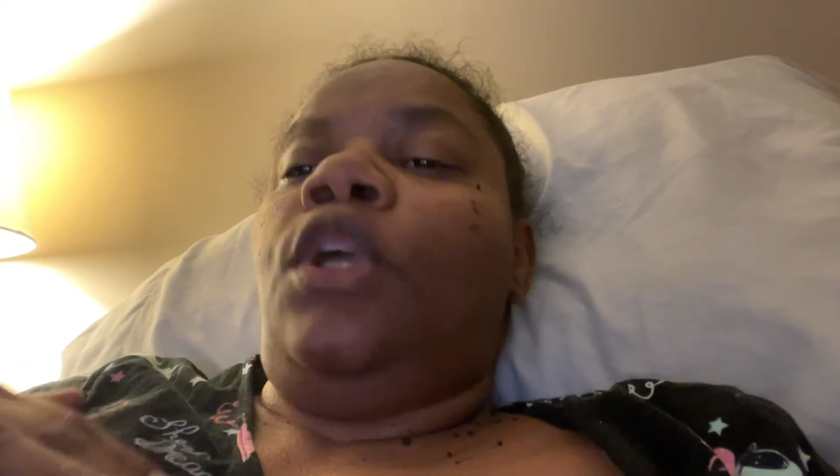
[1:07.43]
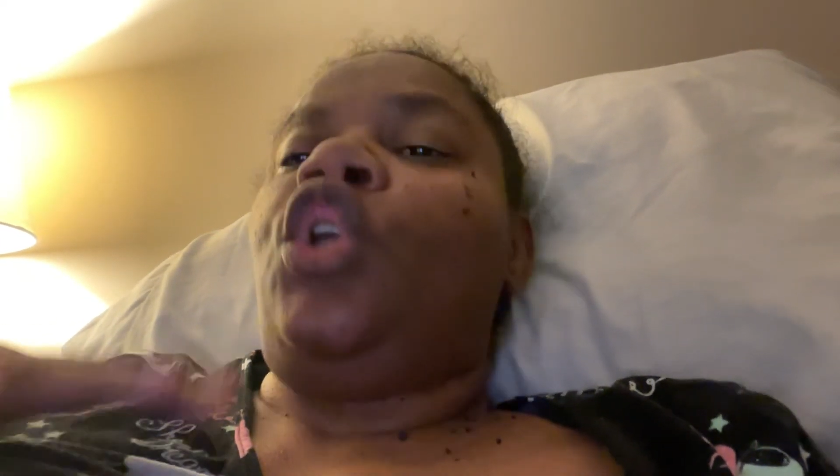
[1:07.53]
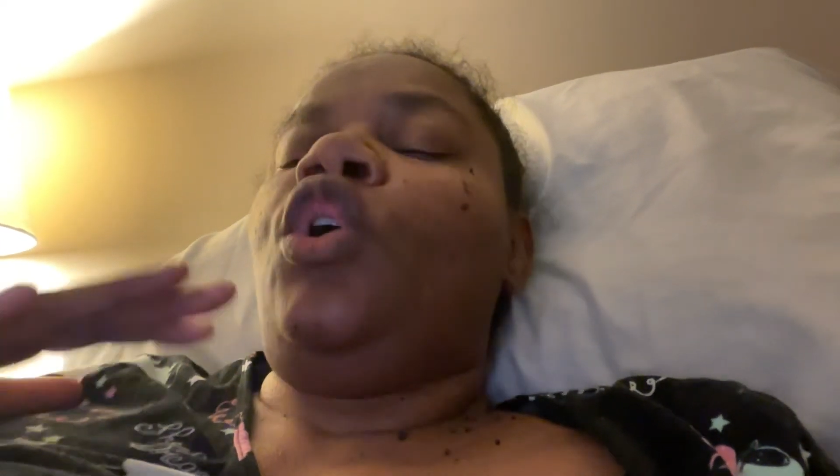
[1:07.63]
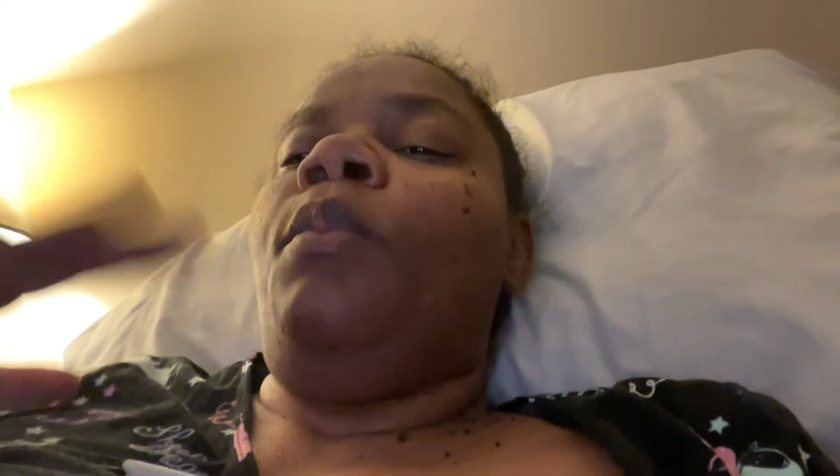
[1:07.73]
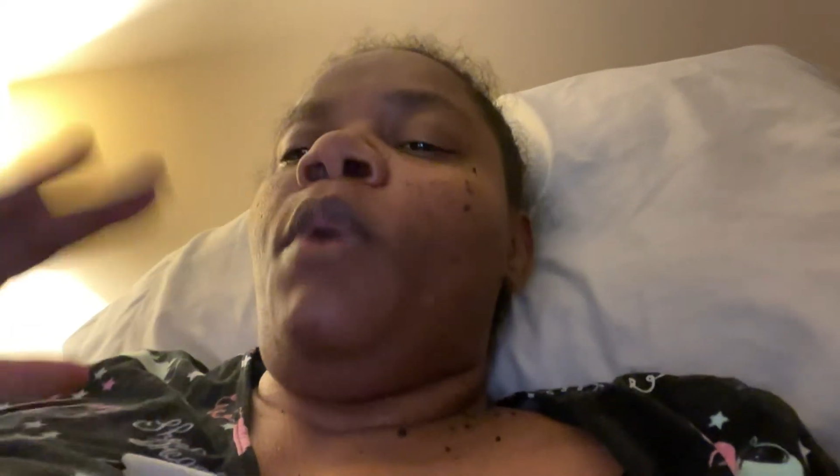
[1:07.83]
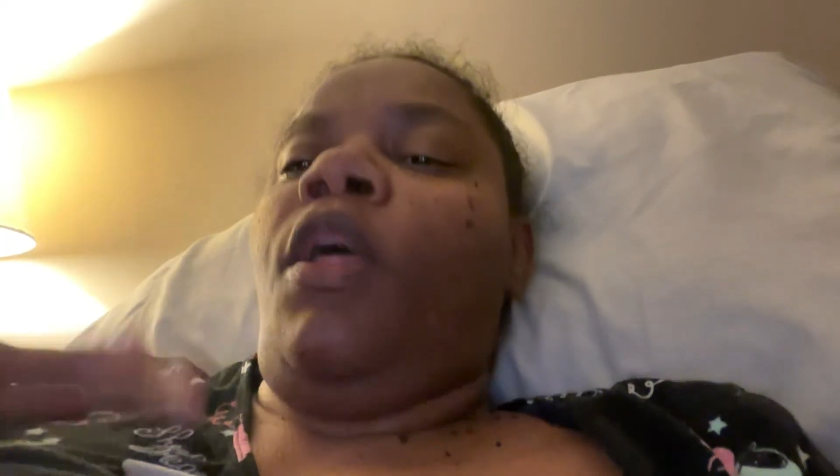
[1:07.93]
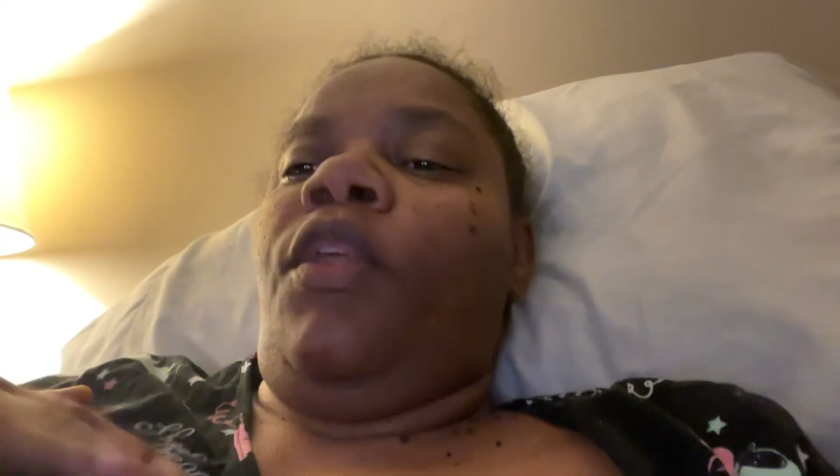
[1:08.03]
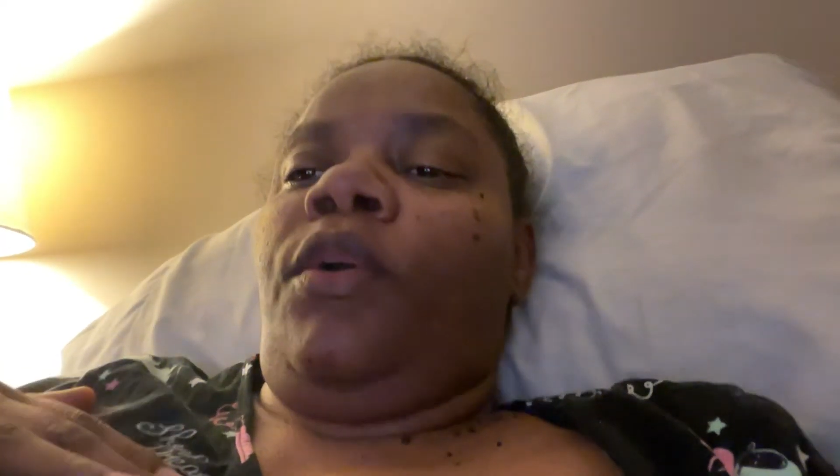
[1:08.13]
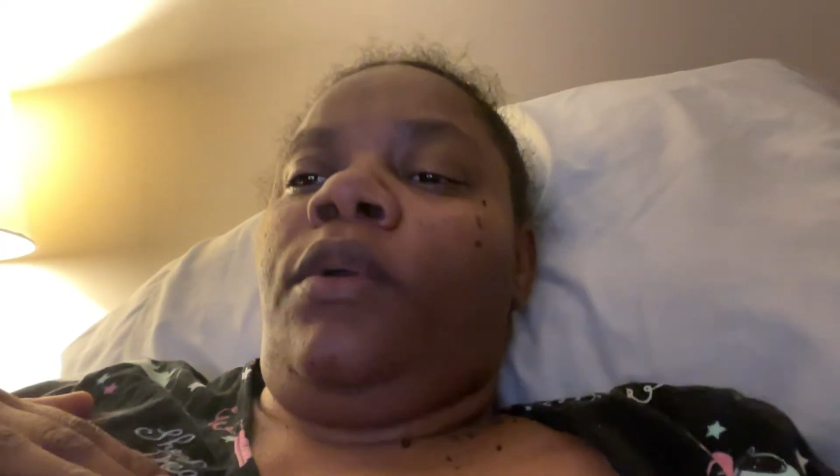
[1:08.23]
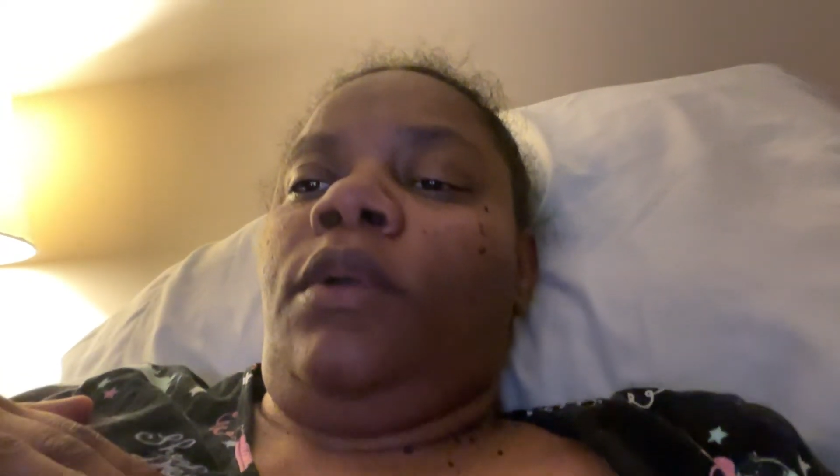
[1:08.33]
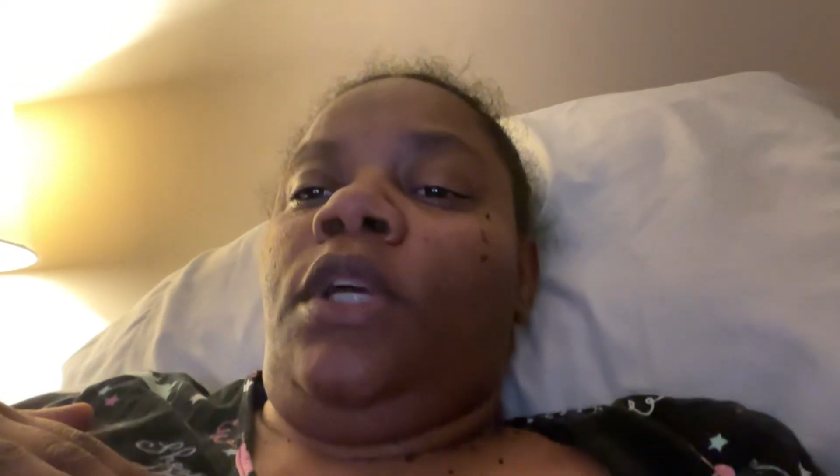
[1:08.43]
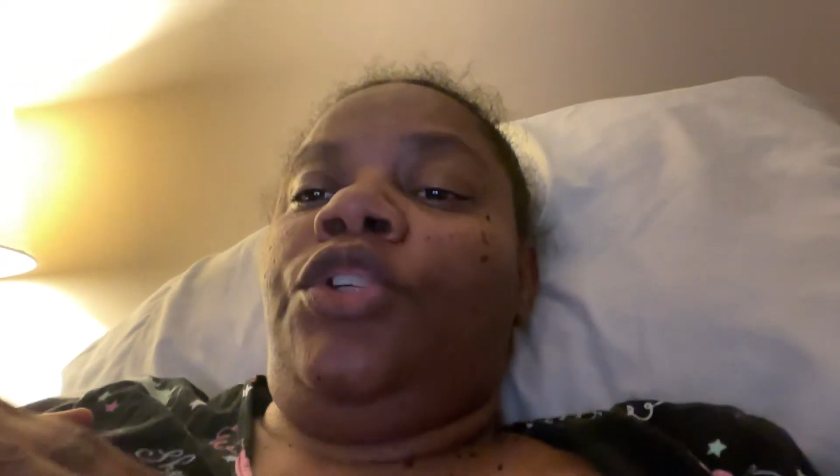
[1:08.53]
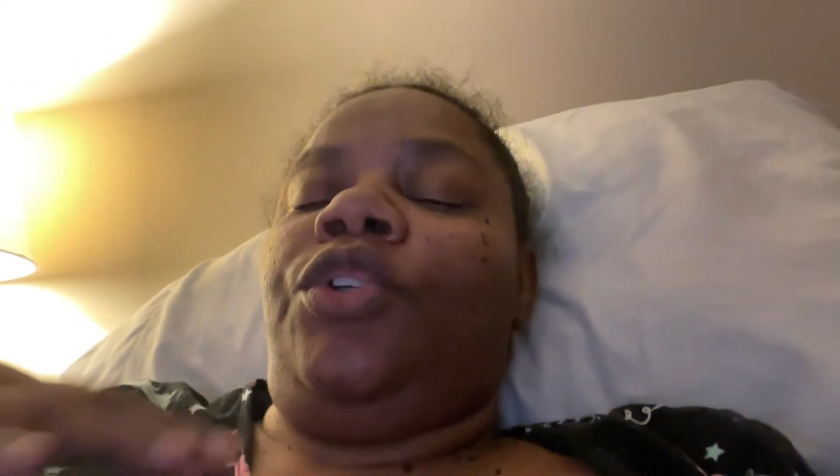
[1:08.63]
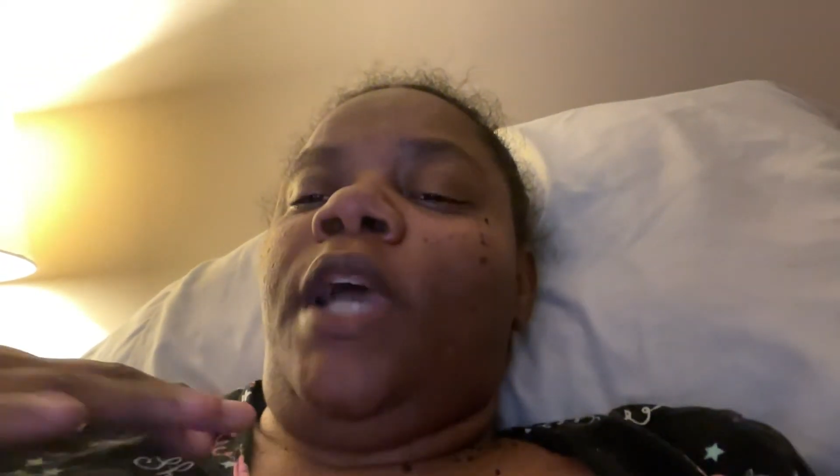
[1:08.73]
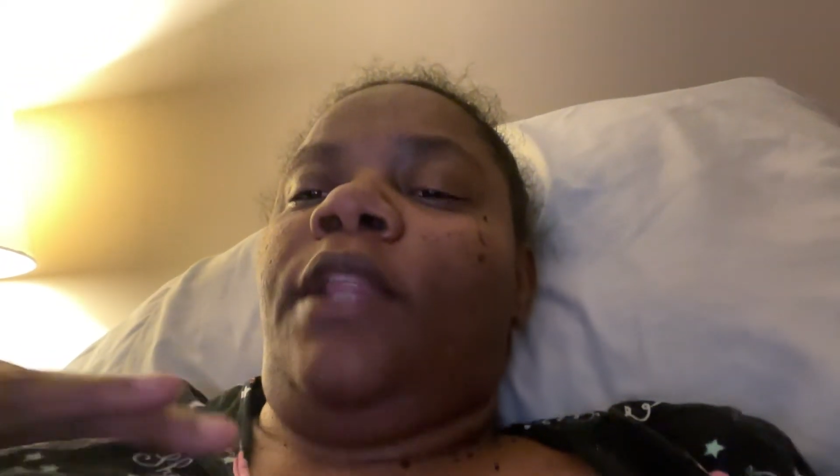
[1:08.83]
because
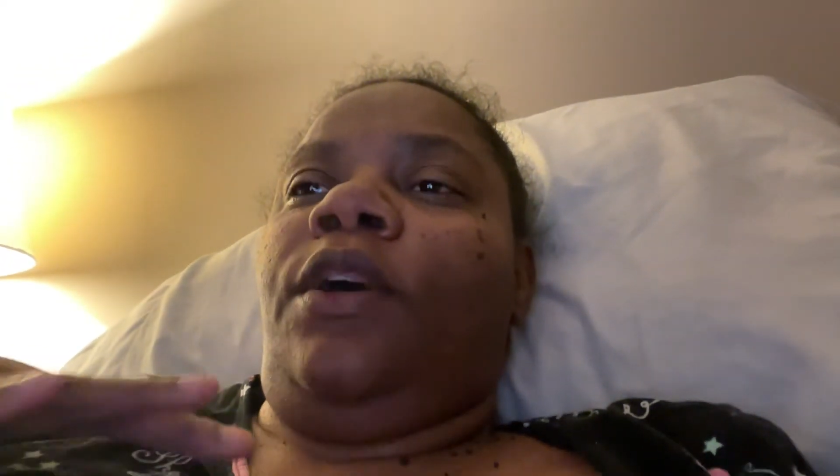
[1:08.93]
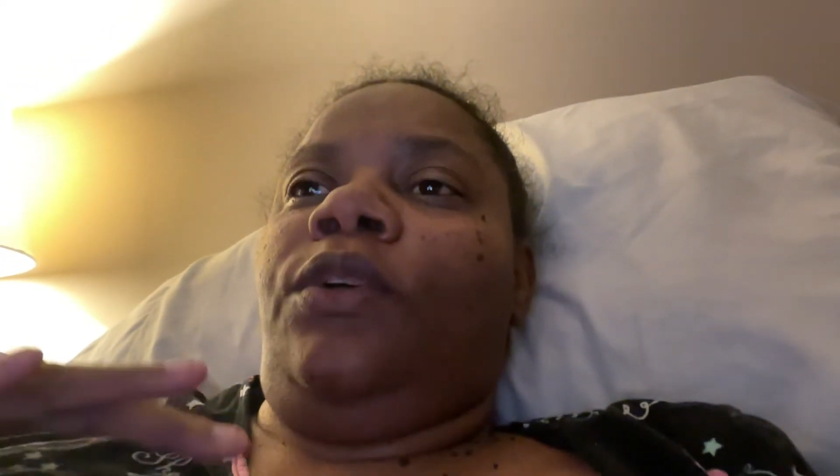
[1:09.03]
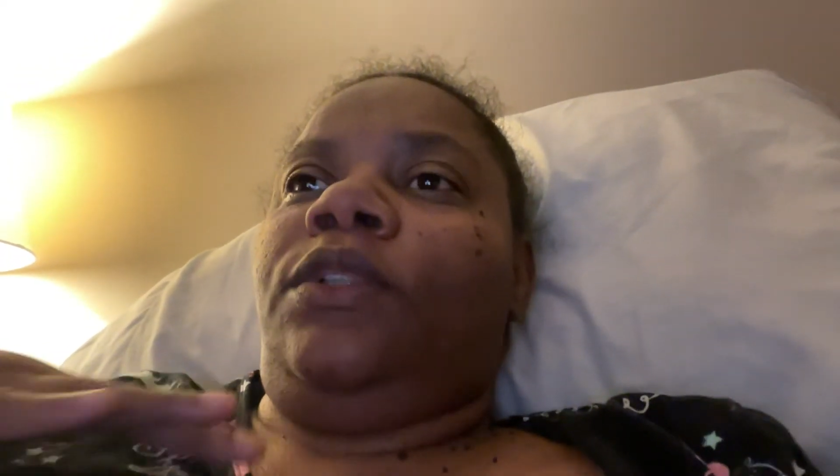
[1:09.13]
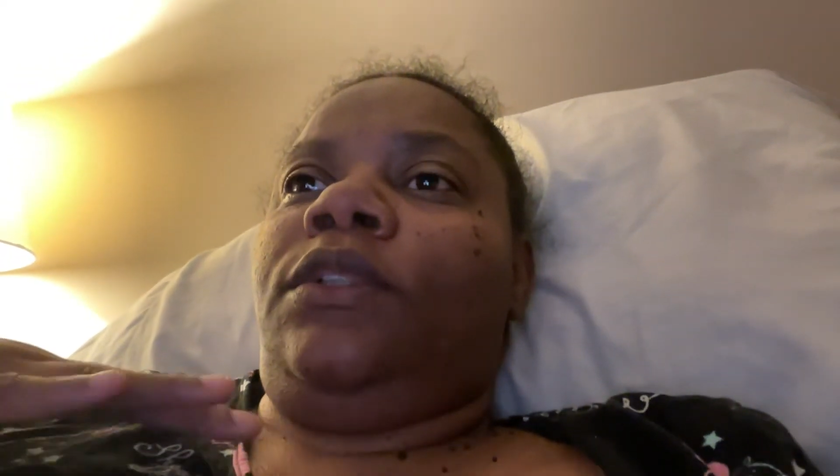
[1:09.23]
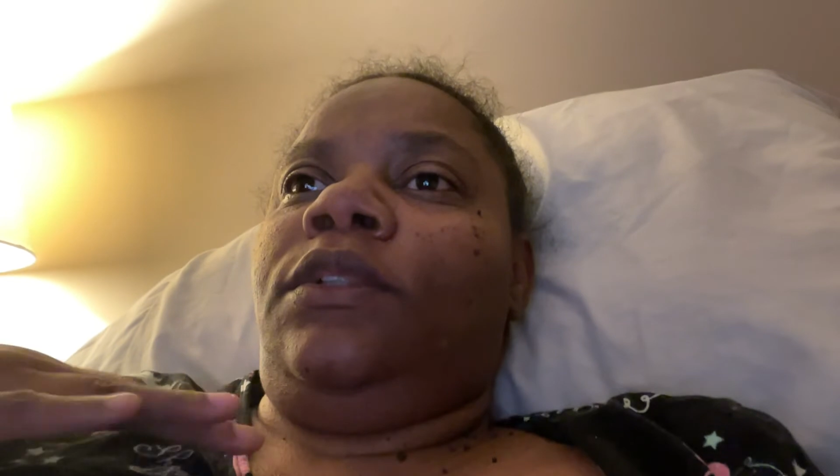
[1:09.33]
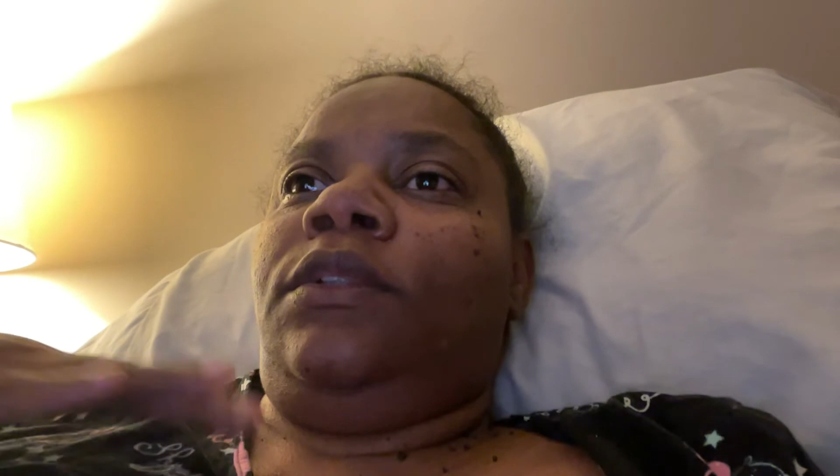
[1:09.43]
you got those,